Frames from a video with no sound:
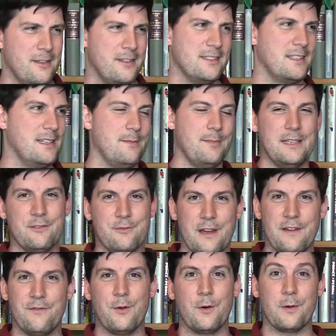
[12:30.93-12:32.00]
this is going to be
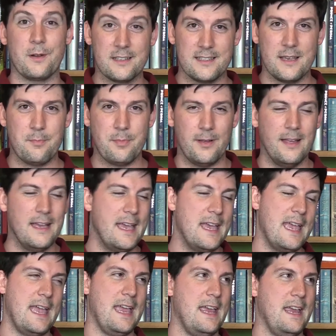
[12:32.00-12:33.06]
straightforward and simple,
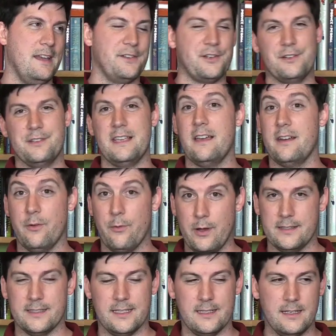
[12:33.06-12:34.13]
and turns out it
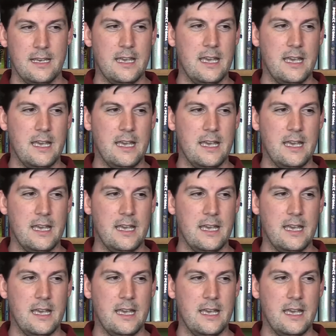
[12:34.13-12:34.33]
wasn't.